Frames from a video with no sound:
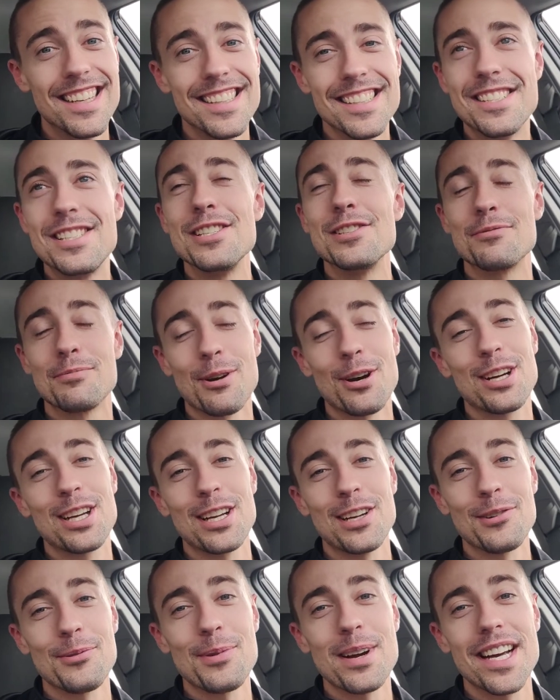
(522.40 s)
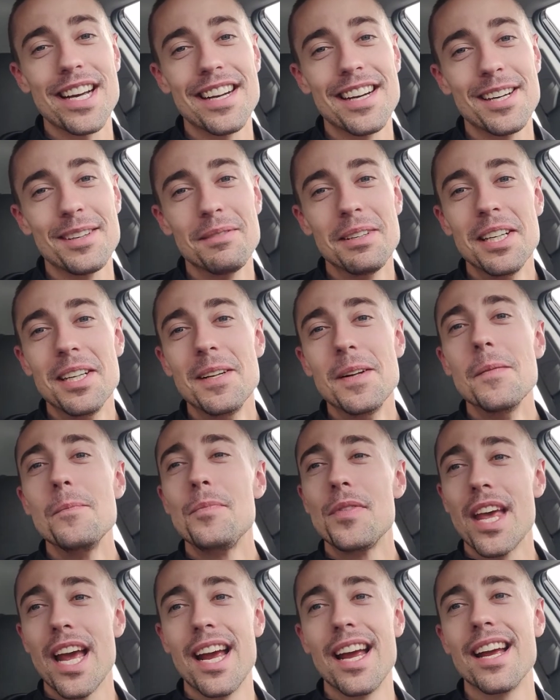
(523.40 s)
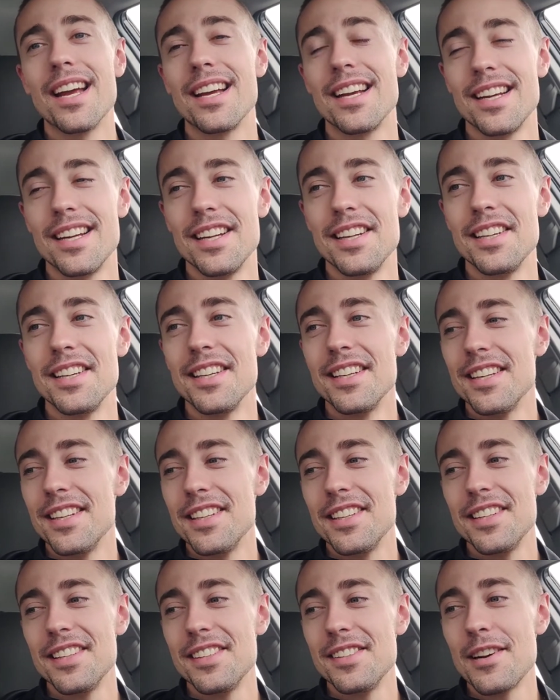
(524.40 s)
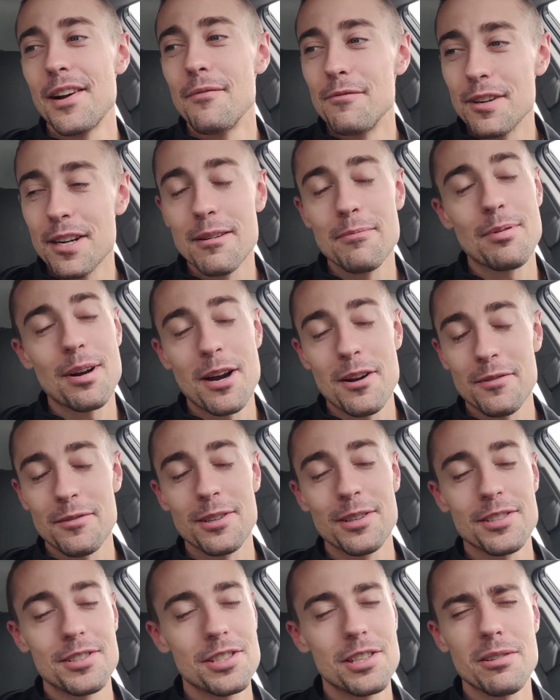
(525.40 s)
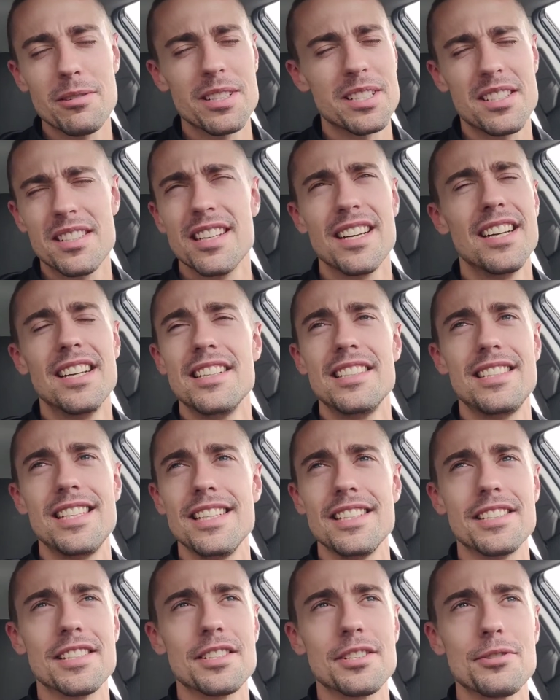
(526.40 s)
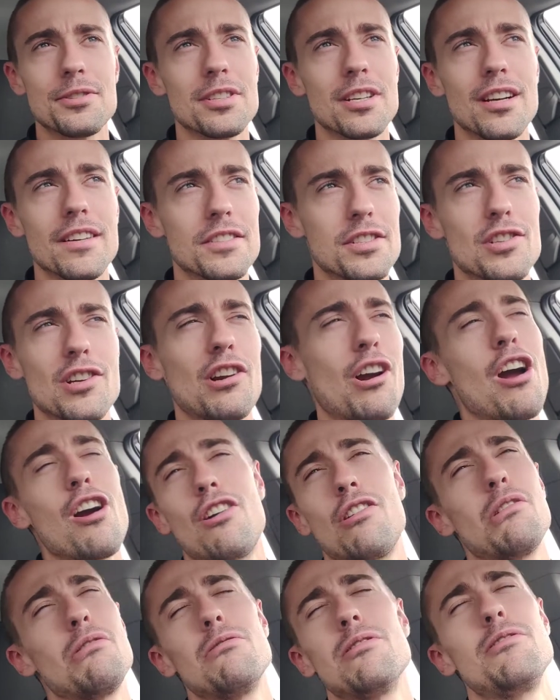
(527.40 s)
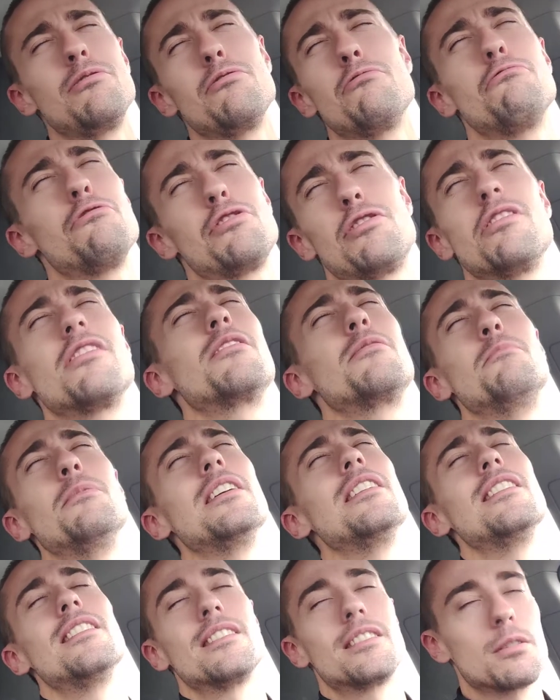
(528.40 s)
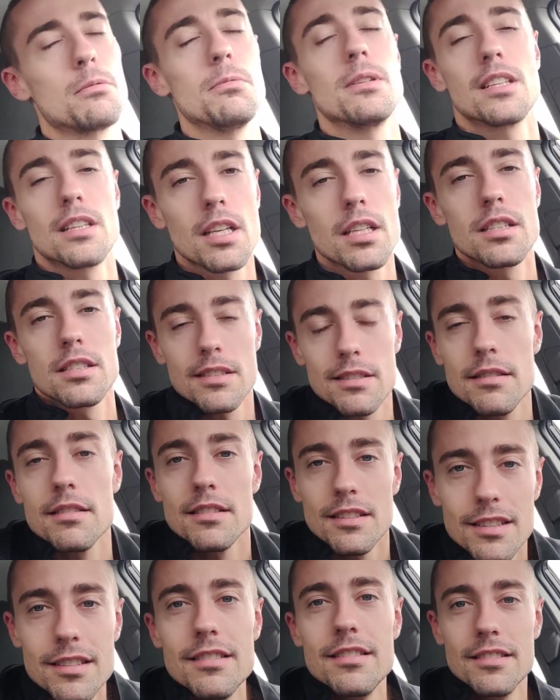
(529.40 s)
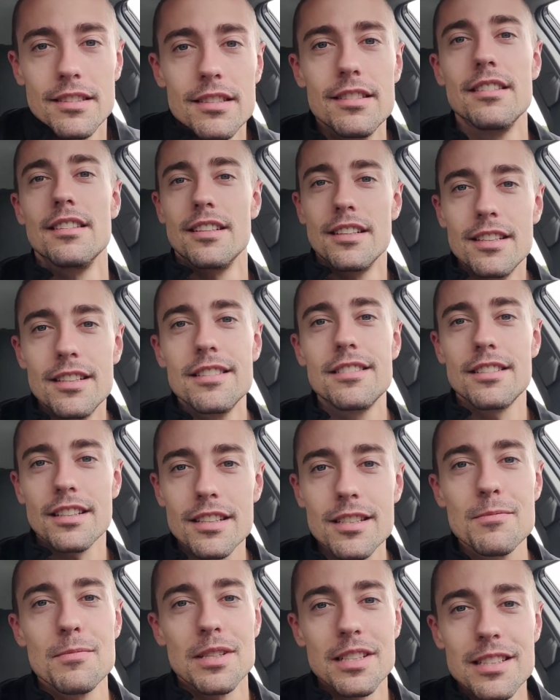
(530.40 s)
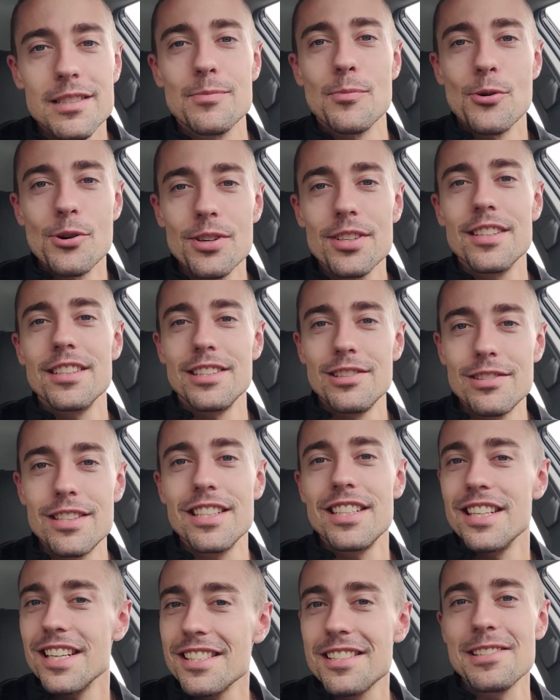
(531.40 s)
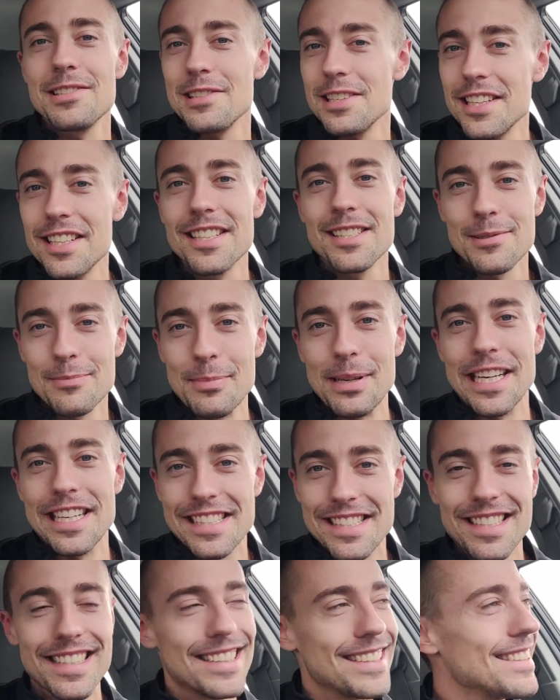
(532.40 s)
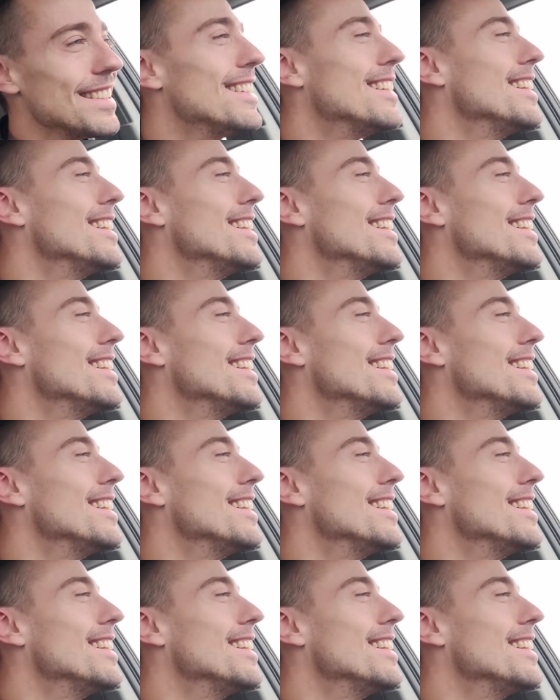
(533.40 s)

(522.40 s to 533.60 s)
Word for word: and she's working her way up. And I'm very proud of her. She always teases herself. She's like, I could only do six minutes. I'm like, that's six minutes more than you did yesterday. It's amazing.